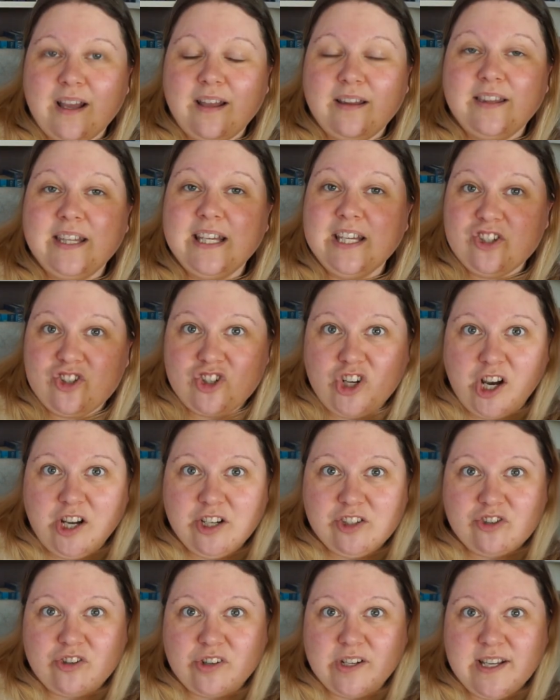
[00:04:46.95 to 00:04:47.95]
the
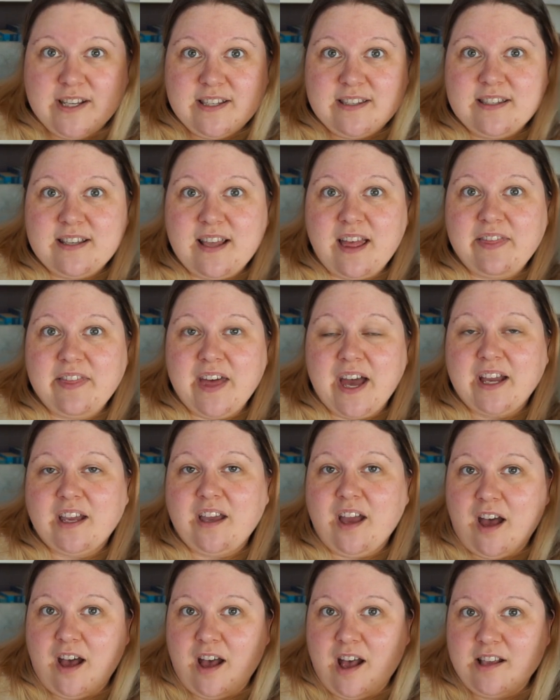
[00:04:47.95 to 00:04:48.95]
enchantress that
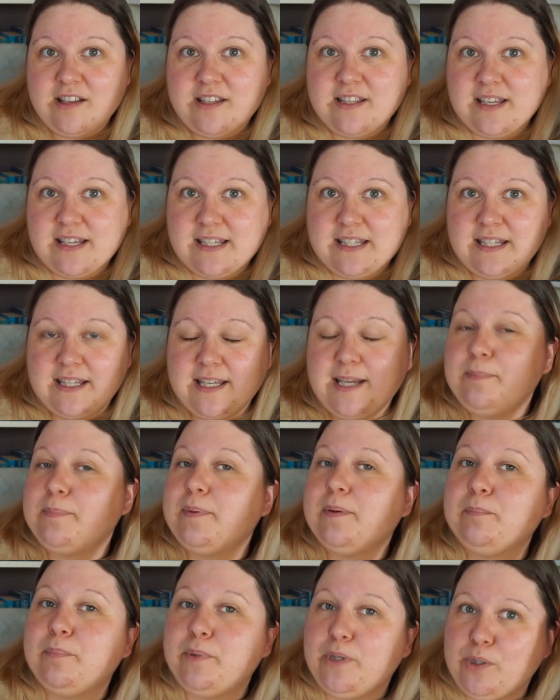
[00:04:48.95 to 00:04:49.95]
cast
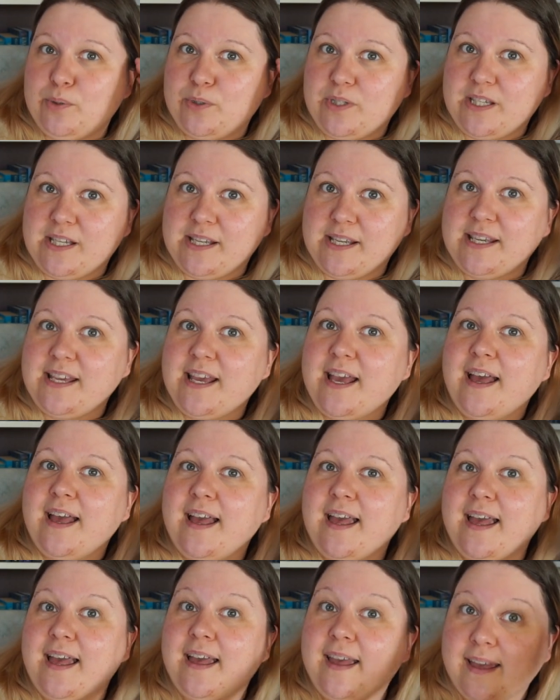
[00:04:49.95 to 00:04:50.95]
Sleeping Beauty
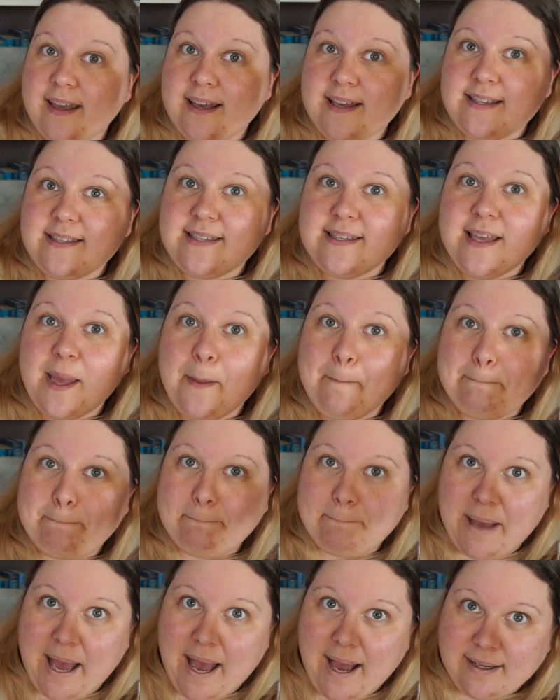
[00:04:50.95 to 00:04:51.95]
is
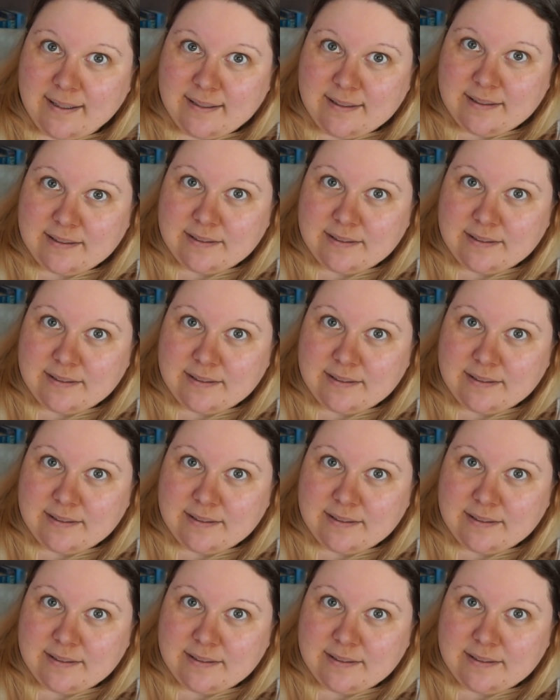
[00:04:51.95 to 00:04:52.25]
back